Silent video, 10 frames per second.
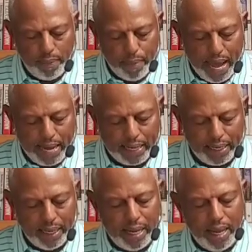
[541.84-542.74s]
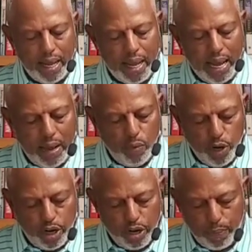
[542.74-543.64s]
back. And
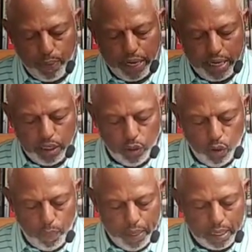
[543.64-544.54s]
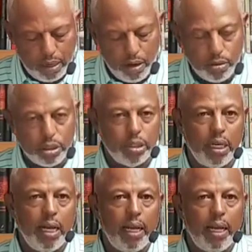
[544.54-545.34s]
we're going to bring it a little bit closer.